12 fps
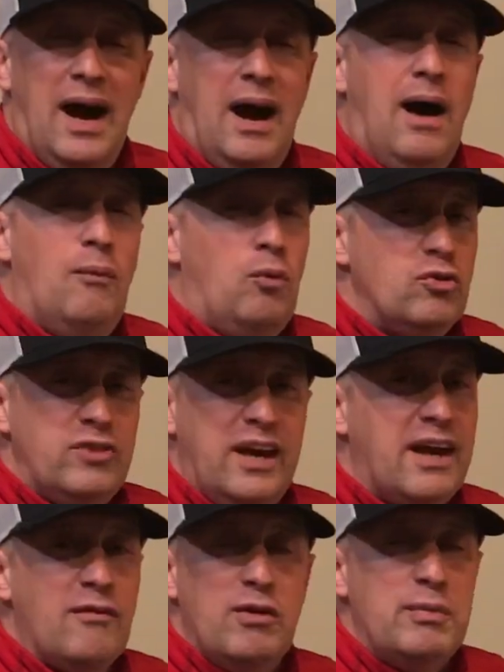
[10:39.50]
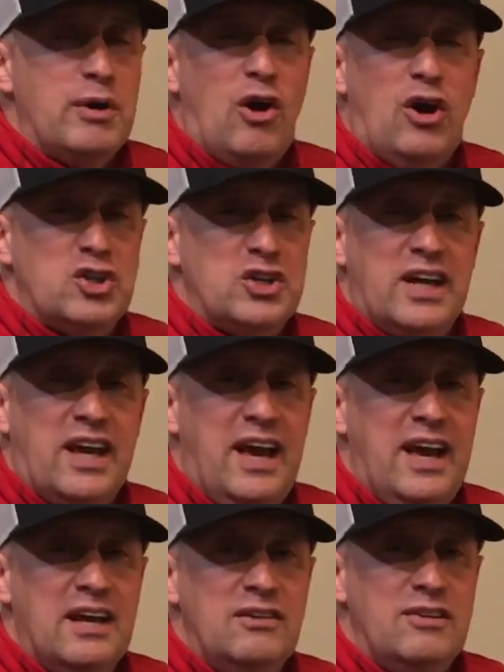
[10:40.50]
I will take every precaution I
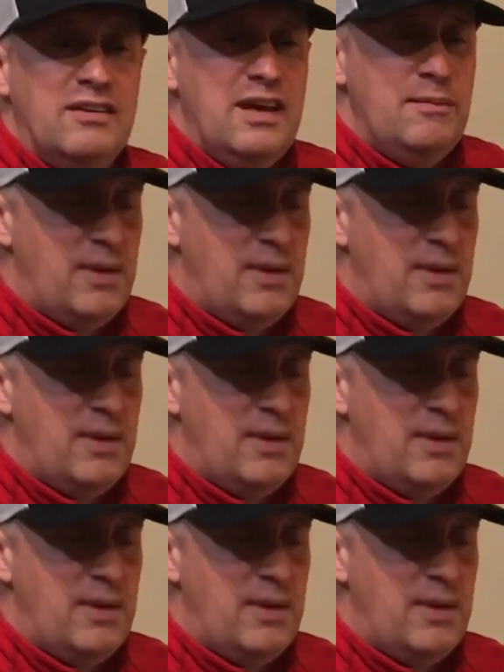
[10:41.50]
can to keep